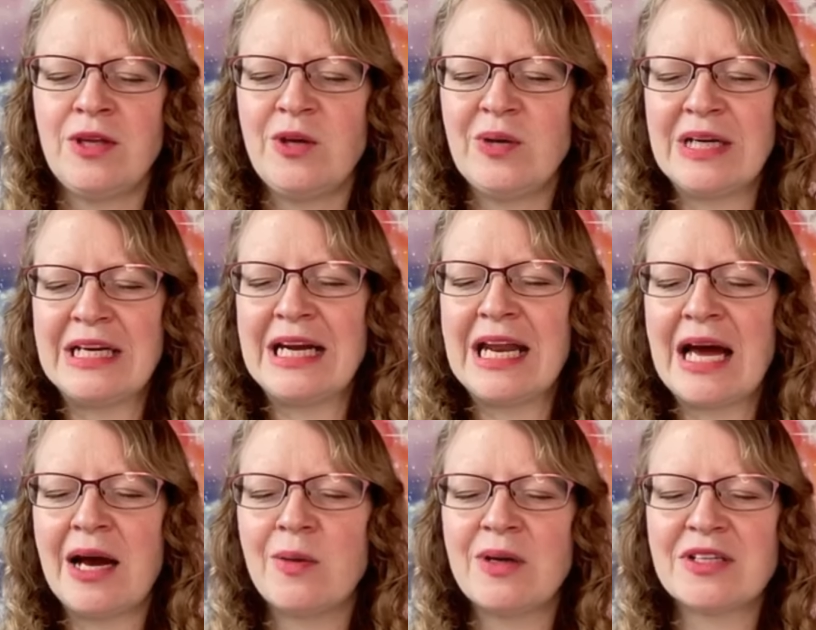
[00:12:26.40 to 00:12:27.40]
You can
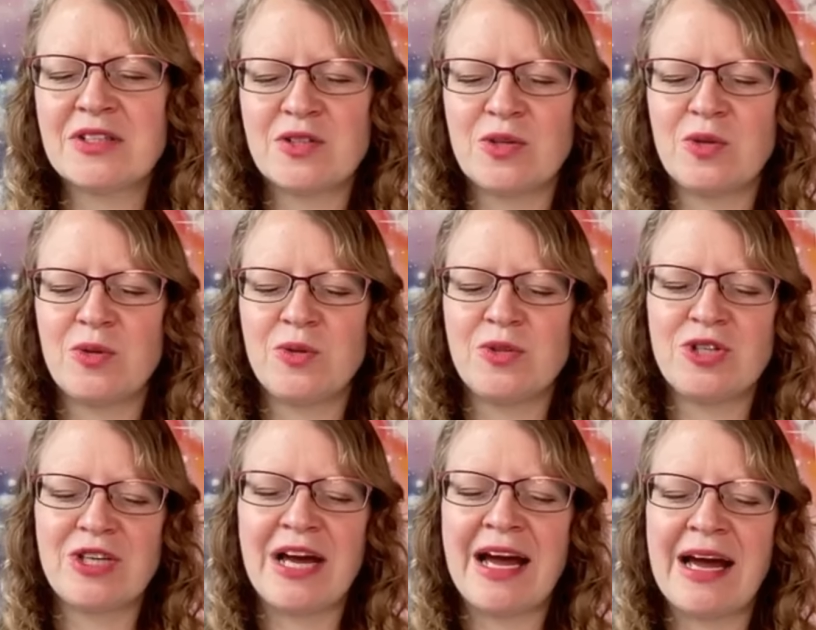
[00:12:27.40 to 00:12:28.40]
allow us to
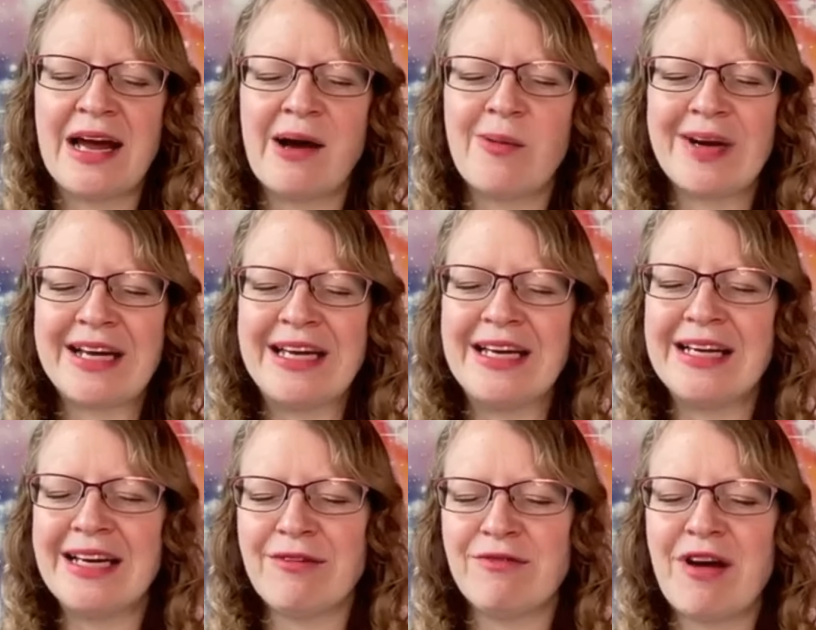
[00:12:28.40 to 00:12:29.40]
share our
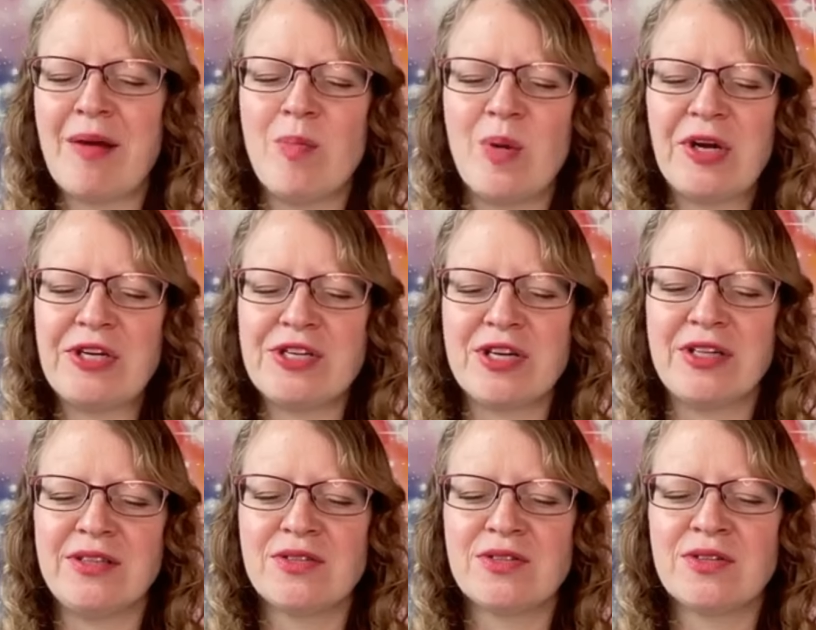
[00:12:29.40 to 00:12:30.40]
healing
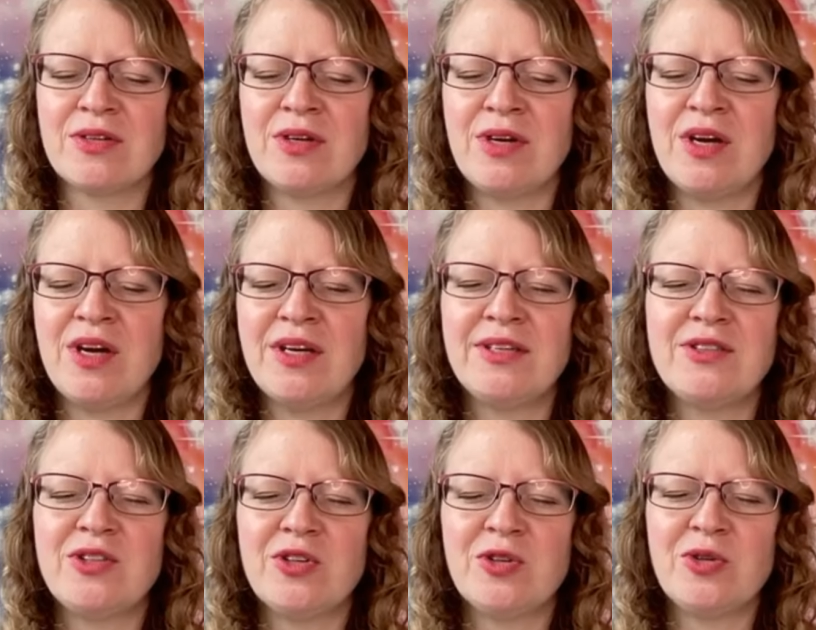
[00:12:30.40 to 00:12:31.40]
vibrations
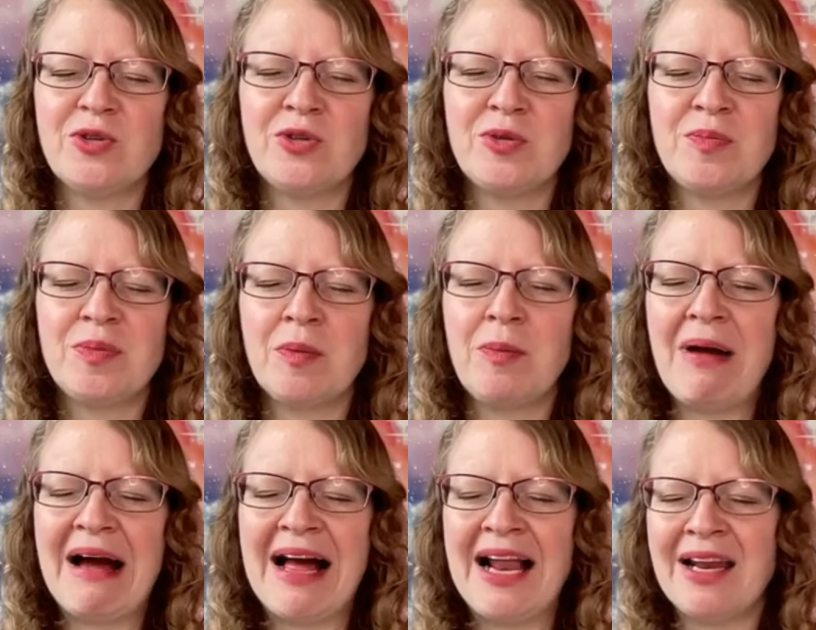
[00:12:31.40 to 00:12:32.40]
to
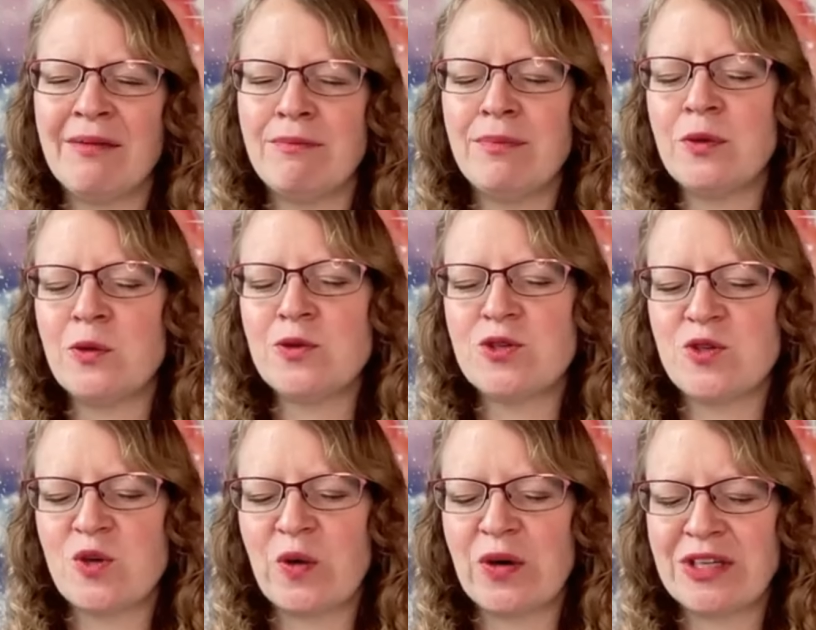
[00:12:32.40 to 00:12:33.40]
propel and
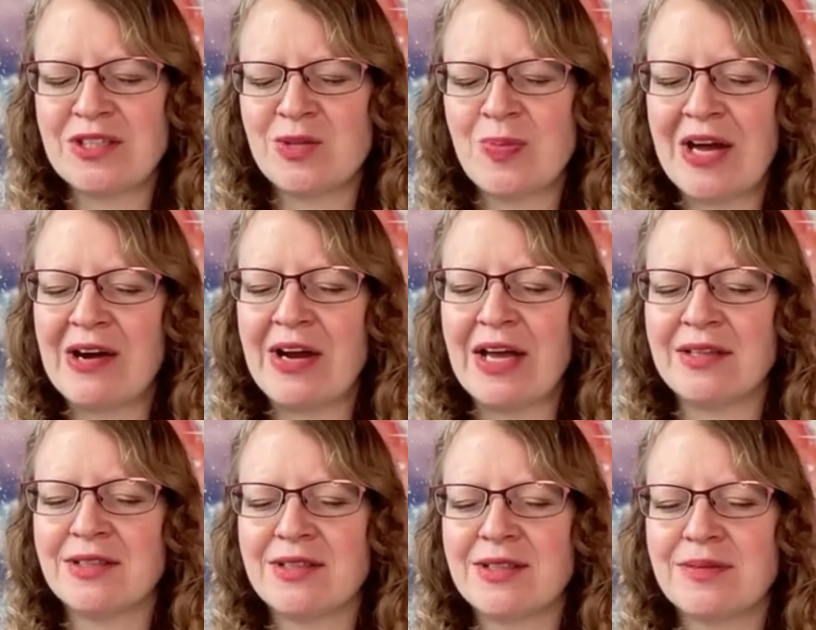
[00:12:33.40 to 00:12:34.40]
boost your
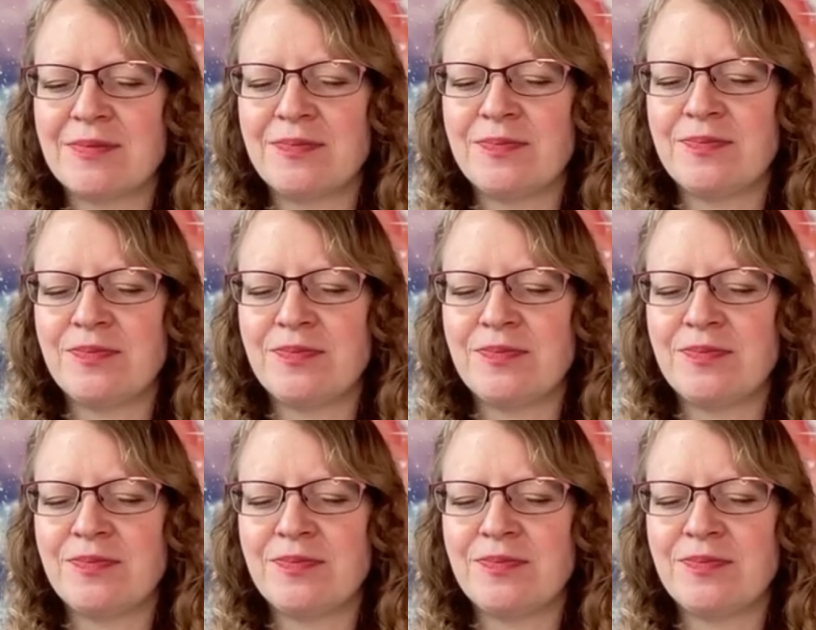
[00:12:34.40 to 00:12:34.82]
experience.